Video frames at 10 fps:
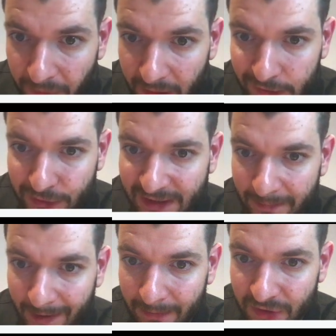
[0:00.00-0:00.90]
so C
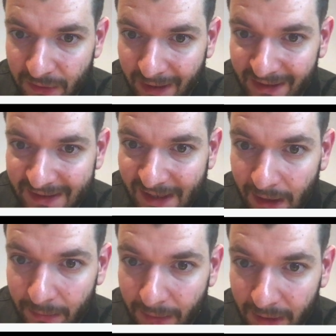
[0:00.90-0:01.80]
P Ms remain the
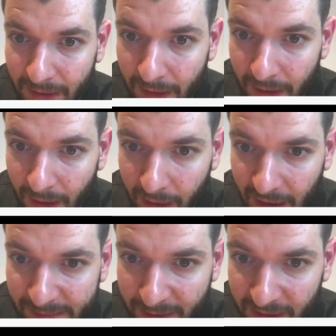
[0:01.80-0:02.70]
same, but
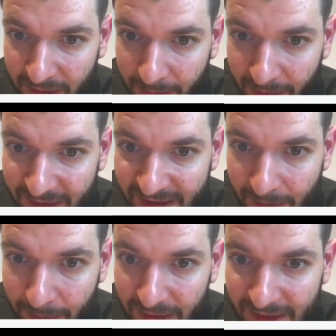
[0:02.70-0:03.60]
cost per click remain the
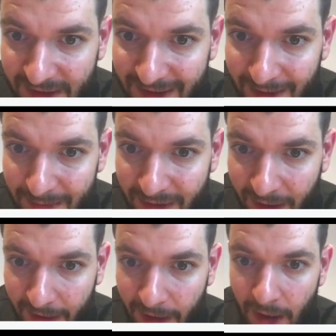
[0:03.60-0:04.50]
same. But seems
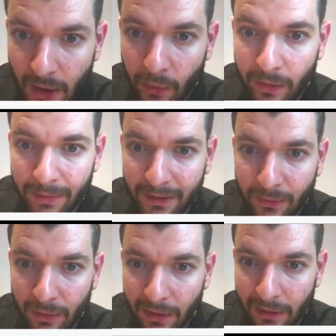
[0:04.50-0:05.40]
like we've been
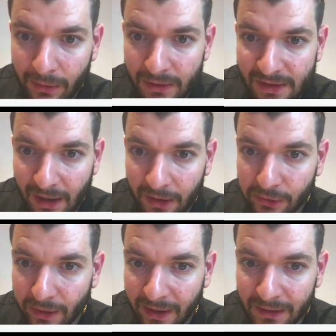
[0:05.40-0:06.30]
we, we started
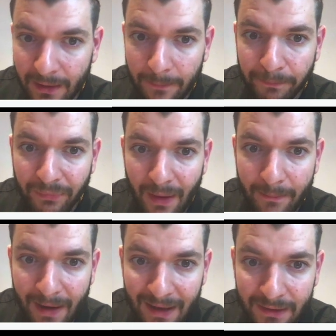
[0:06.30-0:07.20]
to hit
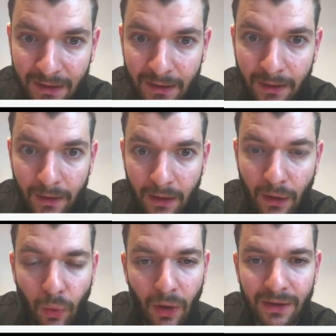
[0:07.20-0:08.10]
better
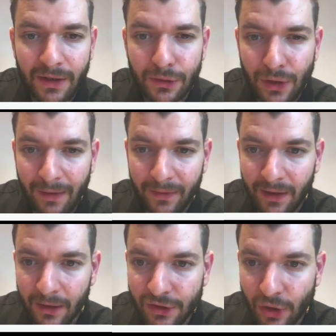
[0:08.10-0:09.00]
quality traffic
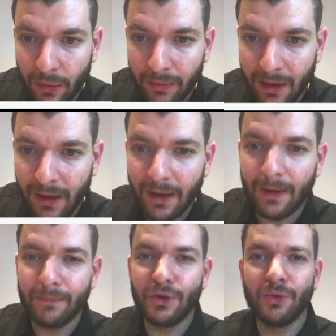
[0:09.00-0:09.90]
here. So
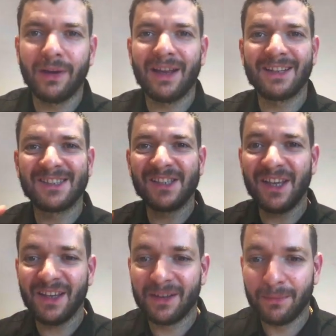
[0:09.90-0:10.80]
um, you may not see
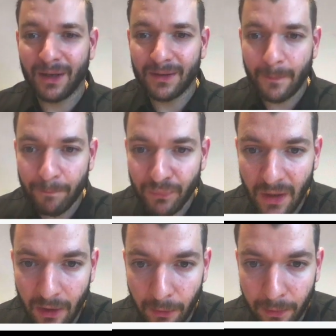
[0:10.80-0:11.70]
it, but
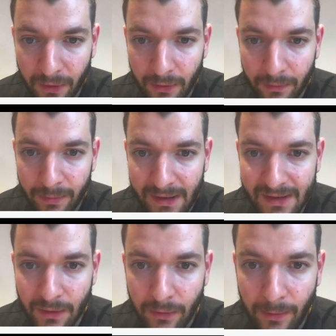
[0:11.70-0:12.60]
here we
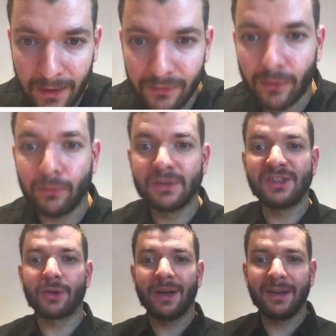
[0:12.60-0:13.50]
basically went from
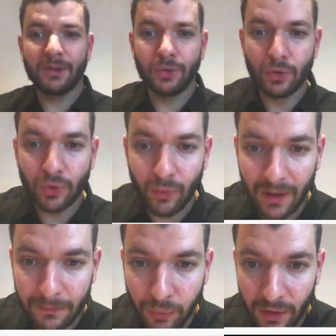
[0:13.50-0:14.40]
zero point eight two to
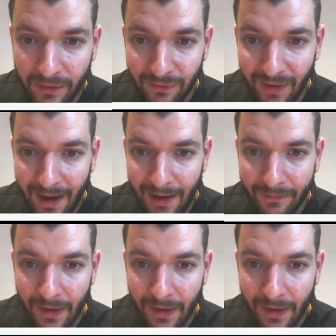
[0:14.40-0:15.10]
one point five